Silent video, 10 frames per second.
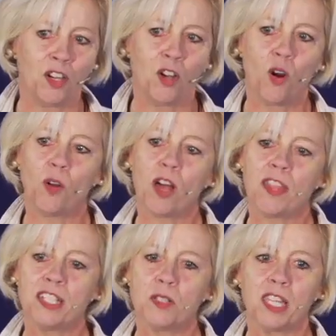or are they
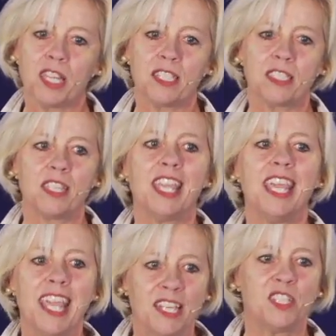doing this
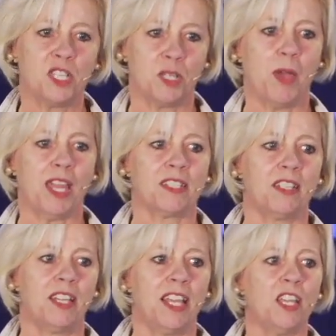
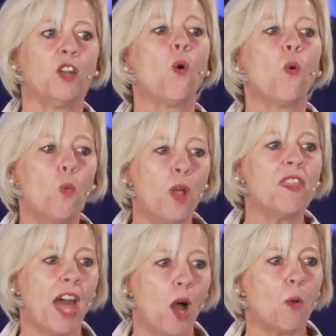interdependently, with
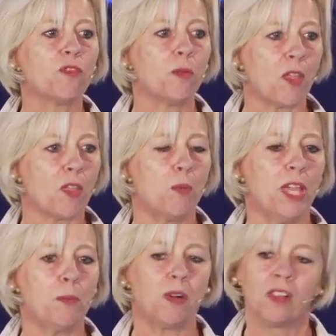help from other
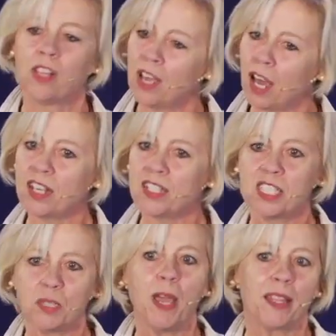people? And I
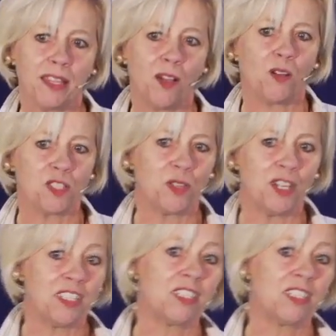suspect the answer is